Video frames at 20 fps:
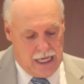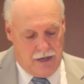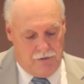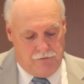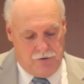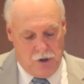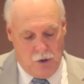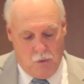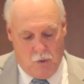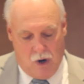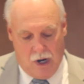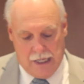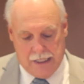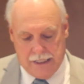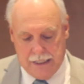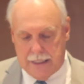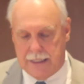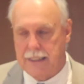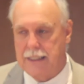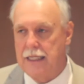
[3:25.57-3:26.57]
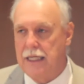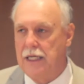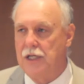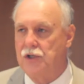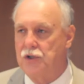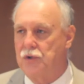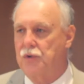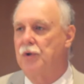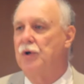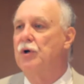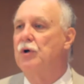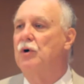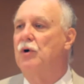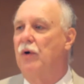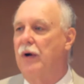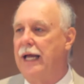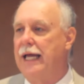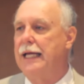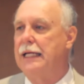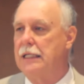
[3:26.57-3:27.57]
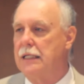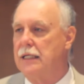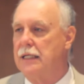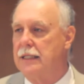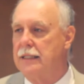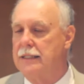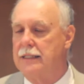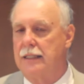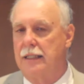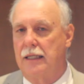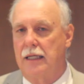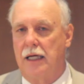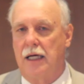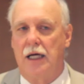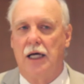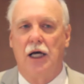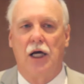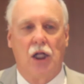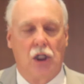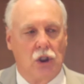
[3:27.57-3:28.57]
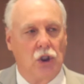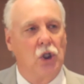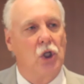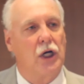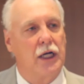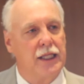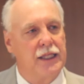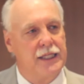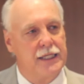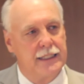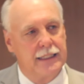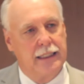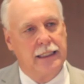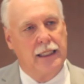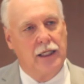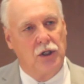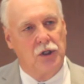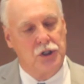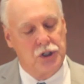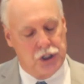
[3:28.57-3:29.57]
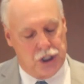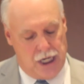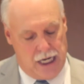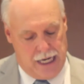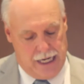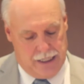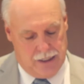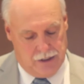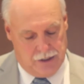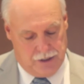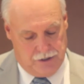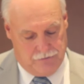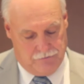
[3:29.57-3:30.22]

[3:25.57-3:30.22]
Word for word: If you want to see true greatness, look at this little child.